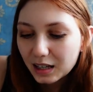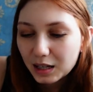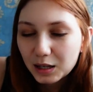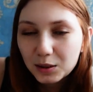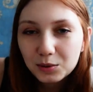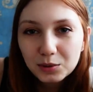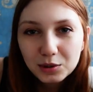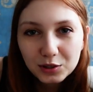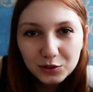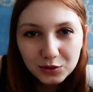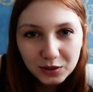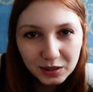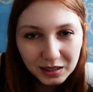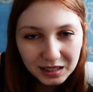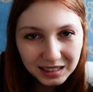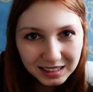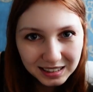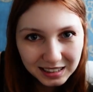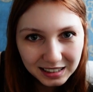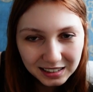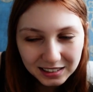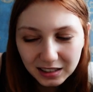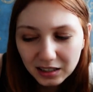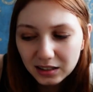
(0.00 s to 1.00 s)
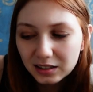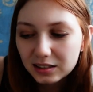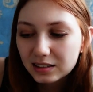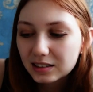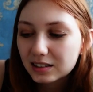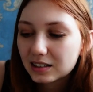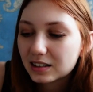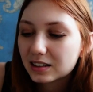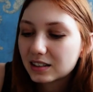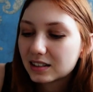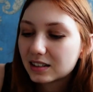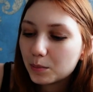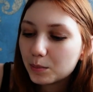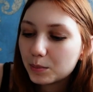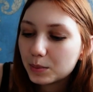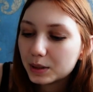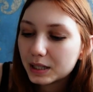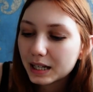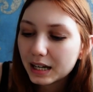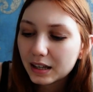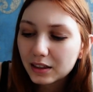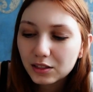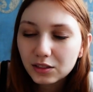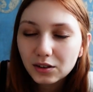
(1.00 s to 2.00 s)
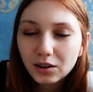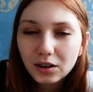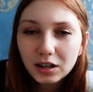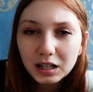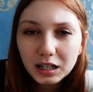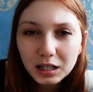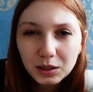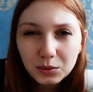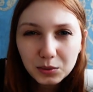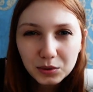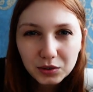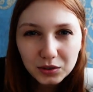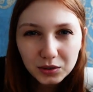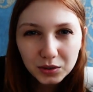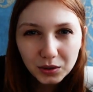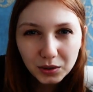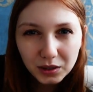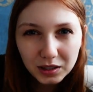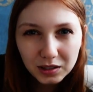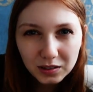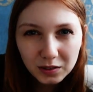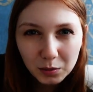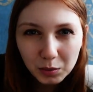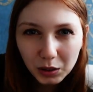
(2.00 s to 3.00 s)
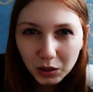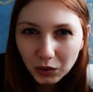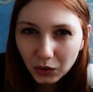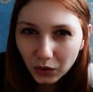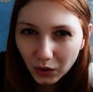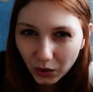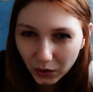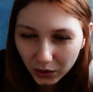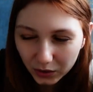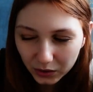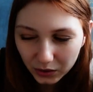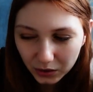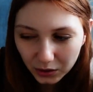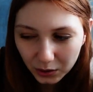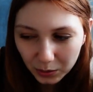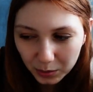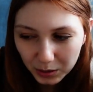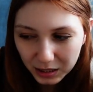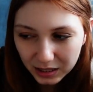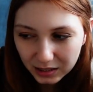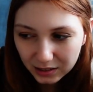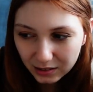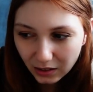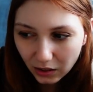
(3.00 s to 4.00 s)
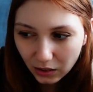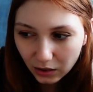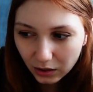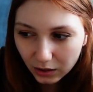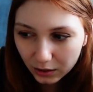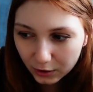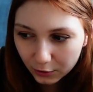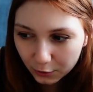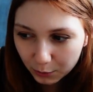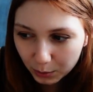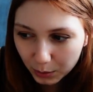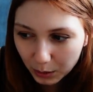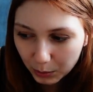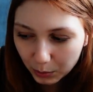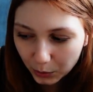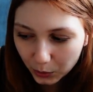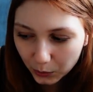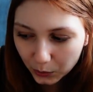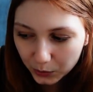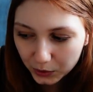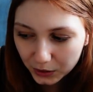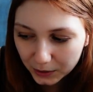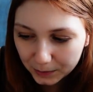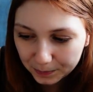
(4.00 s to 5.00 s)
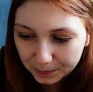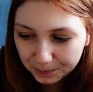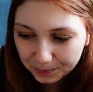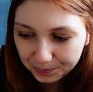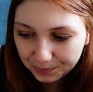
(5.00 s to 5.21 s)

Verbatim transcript: It was very detailed, but I thought it was going to be longer, because a lot of people were...